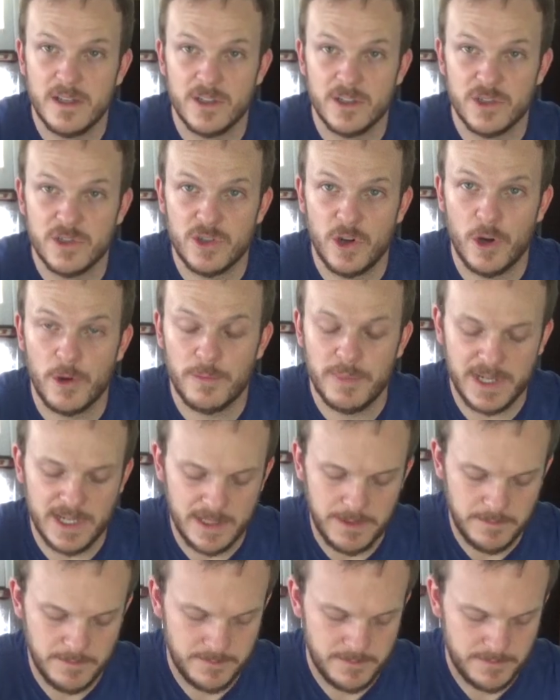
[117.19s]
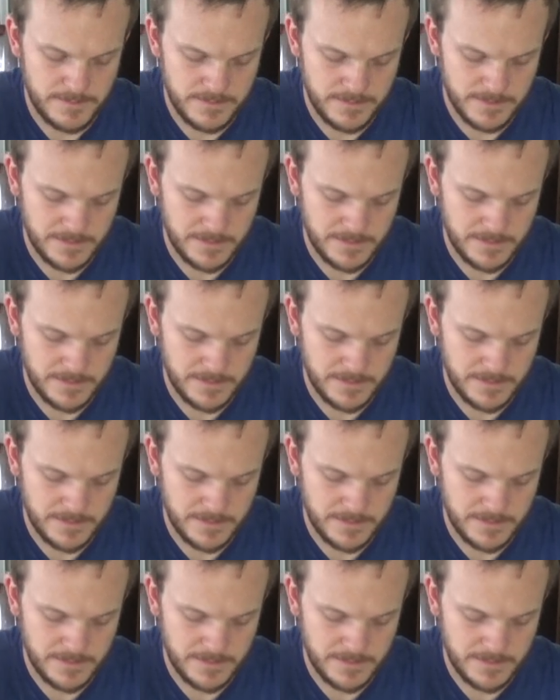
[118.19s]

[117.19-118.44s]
a Sharpie,